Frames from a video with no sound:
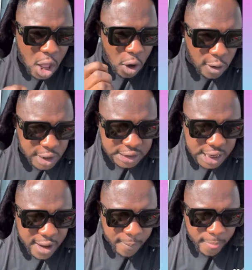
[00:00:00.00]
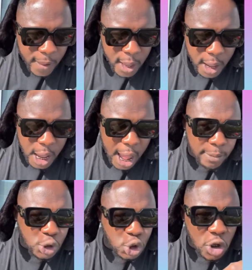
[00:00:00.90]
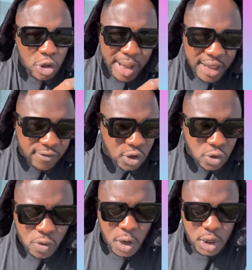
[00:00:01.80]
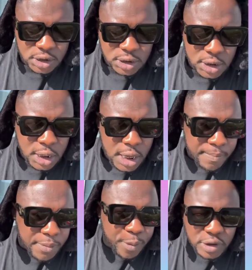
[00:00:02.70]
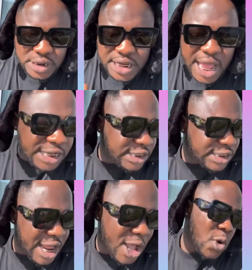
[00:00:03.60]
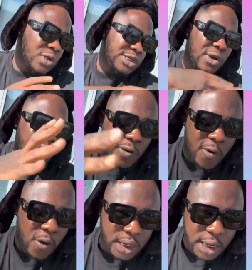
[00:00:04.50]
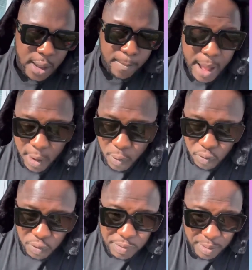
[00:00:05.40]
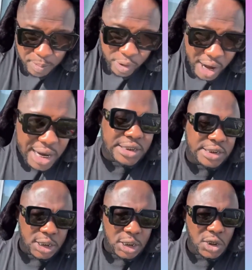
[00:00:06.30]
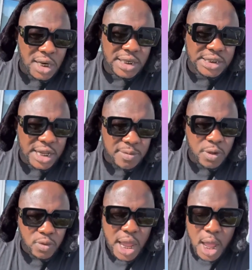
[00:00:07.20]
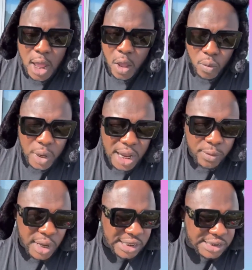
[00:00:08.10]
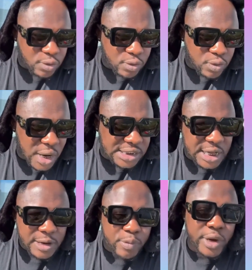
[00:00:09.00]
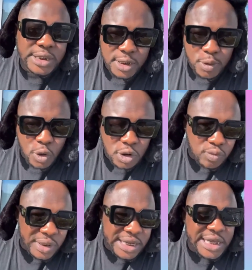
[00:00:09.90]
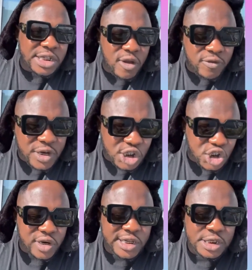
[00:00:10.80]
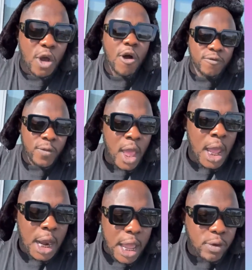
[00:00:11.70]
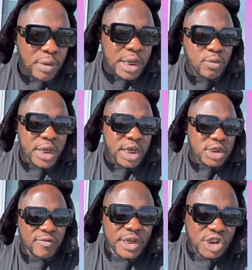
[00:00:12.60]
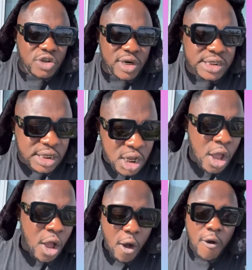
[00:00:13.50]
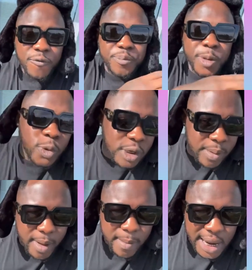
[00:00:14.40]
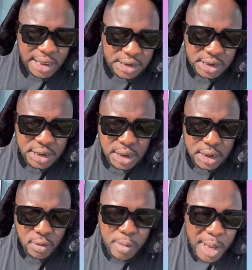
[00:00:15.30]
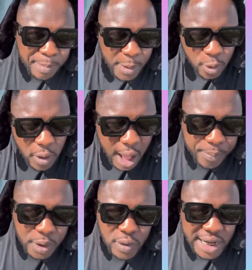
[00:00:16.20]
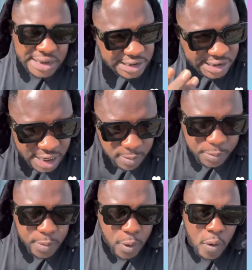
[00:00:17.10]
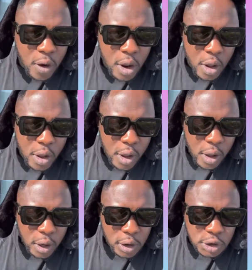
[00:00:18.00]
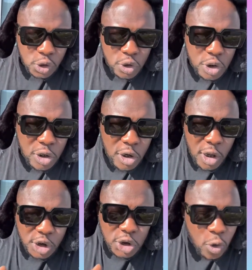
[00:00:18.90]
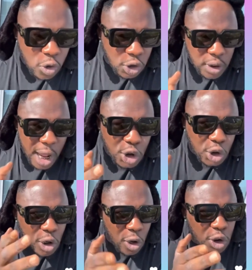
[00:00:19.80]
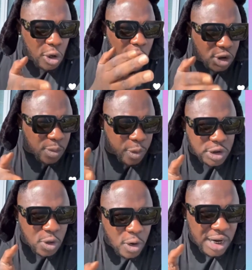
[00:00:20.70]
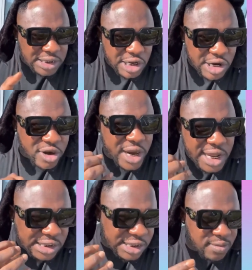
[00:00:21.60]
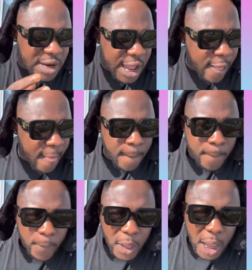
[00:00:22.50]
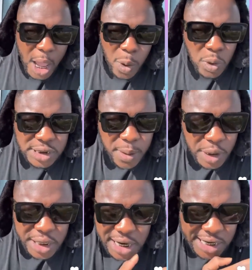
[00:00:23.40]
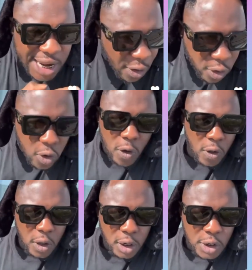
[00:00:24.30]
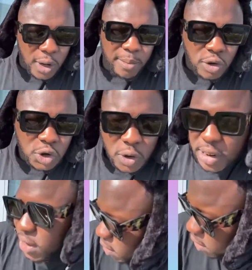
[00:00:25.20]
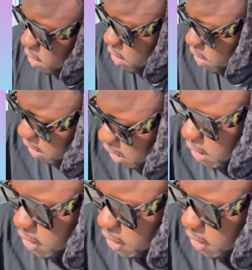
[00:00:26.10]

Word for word: all the time. I'm sure you might even do worse. People see artists like, oh, say, oh, no, but we be brands. You understand me? We are, we are, we are, we are celebrated because we ease off the stress of, like, we, we ease off the stress of people that are minds. We make people happy. We entertain people. So you, you, you, you are supposed to hold us in great esteem, like, and once somebody idea grow. No, I'm not talking like